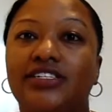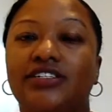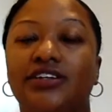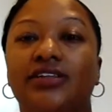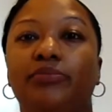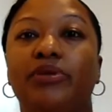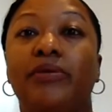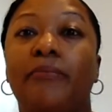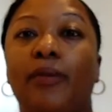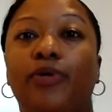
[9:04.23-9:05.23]
necessarily
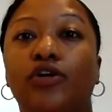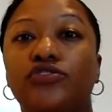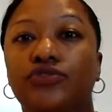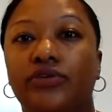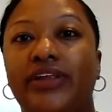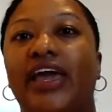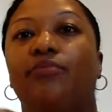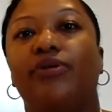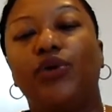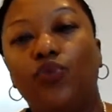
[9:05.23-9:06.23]
be in my personal
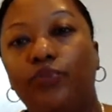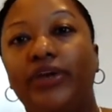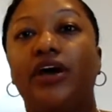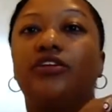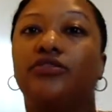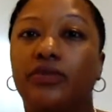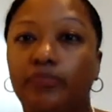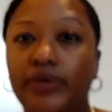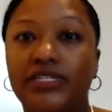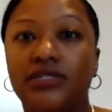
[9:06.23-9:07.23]
name, but it will be under the
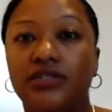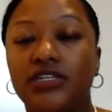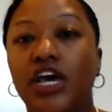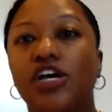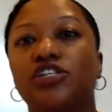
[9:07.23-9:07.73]
business.